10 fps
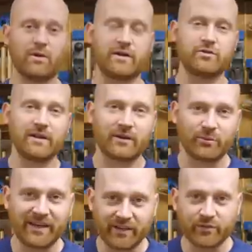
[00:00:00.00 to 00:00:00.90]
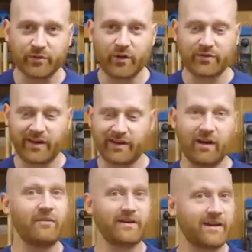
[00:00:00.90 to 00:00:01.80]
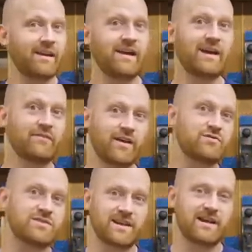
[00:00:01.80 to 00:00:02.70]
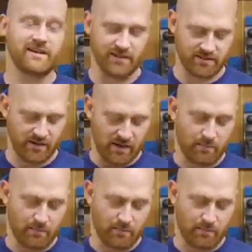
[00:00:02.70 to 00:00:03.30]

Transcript: I do like reading through those, and I often get a lot of interesting ideas.